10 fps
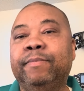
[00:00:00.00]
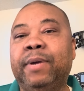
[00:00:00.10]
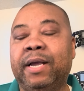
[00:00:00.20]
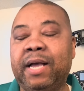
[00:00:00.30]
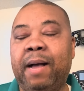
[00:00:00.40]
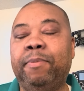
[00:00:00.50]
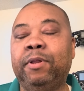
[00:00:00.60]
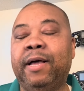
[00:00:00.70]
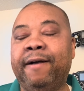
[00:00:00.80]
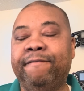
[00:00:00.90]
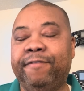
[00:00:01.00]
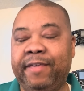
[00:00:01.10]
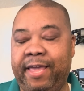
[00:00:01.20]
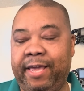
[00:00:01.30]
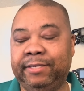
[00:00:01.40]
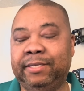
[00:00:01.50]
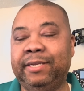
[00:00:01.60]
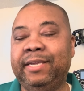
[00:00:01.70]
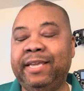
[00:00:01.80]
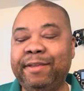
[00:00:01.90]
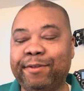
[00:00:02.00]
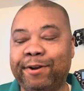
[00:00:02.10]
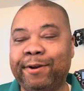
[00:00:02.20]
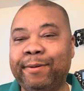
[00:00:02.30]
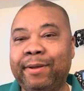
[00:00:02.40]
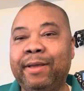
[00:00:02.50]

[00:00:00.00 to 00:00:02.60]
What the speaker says: a couple of things. Either